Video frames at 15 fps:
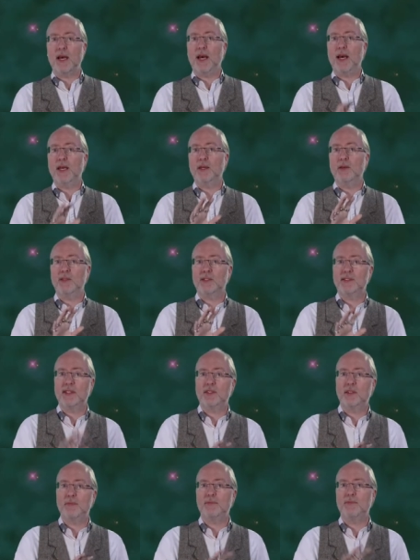I uh,
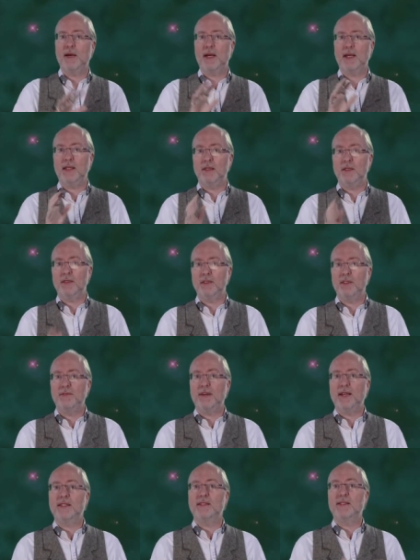set up my
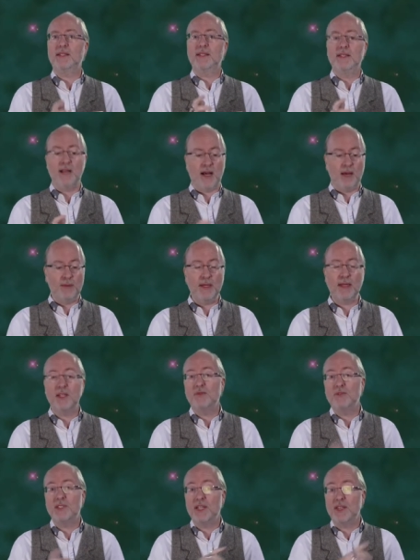device in Arabic, and
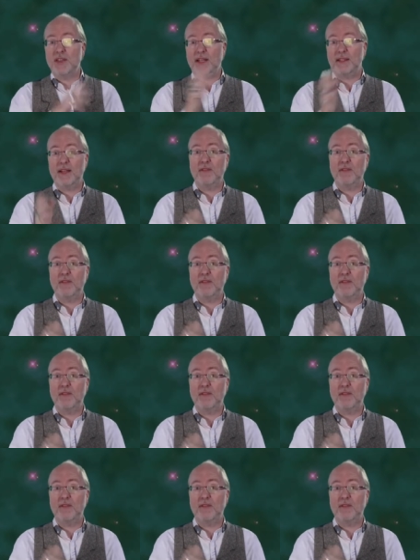you see that